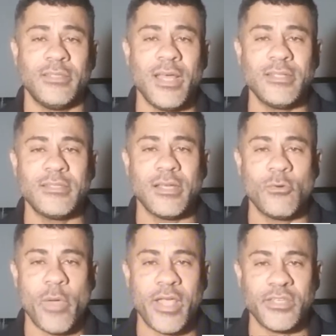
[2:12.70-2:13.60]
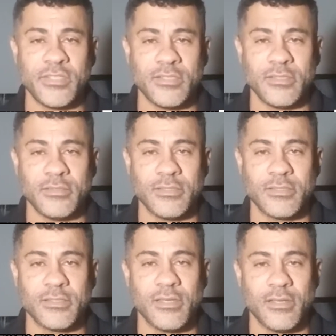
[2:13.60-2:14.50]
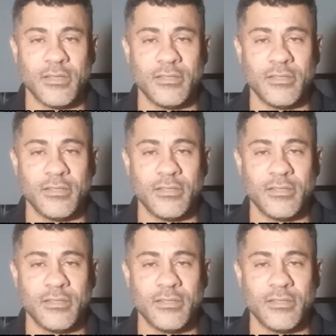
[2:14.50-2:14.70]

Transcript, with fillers: That's the questions